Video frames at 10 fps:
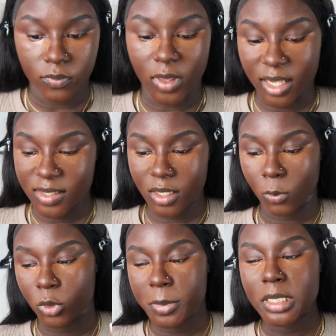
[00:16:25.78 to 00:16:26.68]
that's,
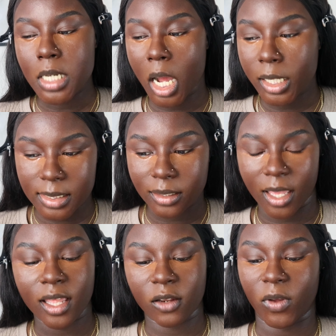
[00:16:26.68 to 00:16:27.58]
it would have been nice
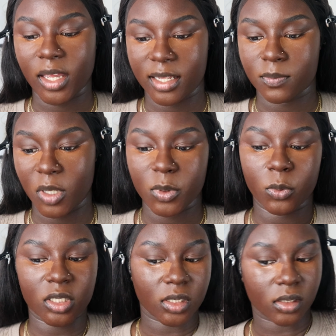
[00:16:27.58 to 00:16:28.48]
again if I had maybe
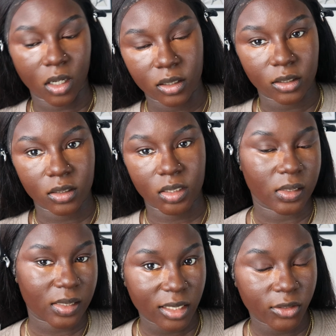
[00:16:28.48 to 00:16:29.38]
one of the darker
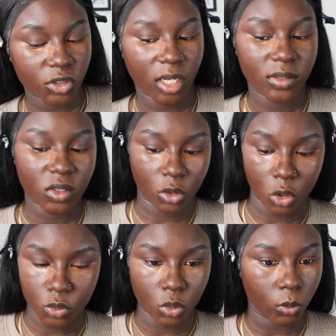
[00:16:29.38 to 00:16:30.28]
concealer shades to
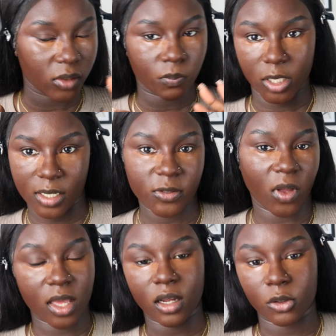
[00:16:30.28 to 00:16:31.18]
contour with, but that's
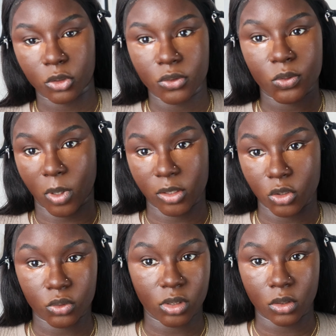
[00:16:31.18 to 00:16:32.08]
fine. I'll use what I
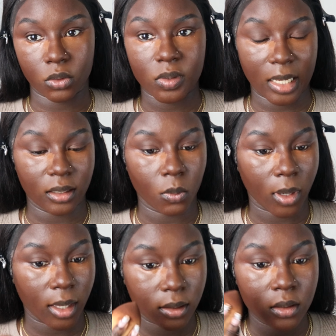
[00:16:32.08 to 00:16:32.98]
usually use
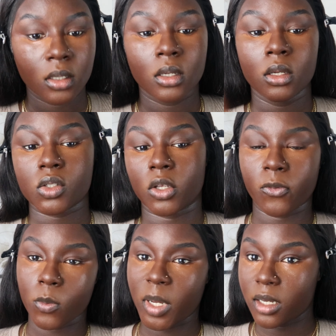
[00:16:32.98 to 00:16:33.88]
anyway. So
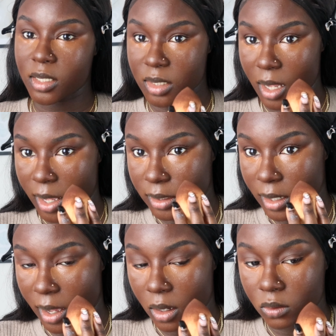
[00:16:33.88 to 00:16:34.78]
for my under eye
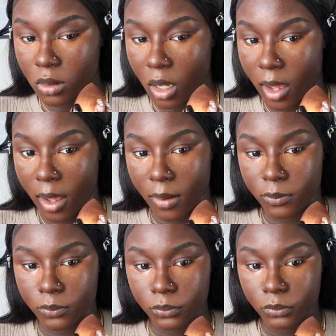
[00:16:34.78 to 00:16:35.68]
now,
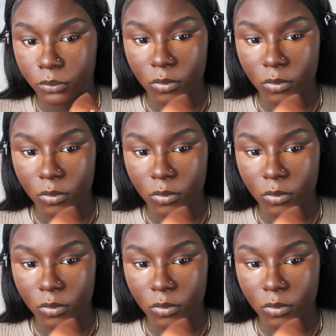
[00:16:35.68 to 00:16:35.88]
um,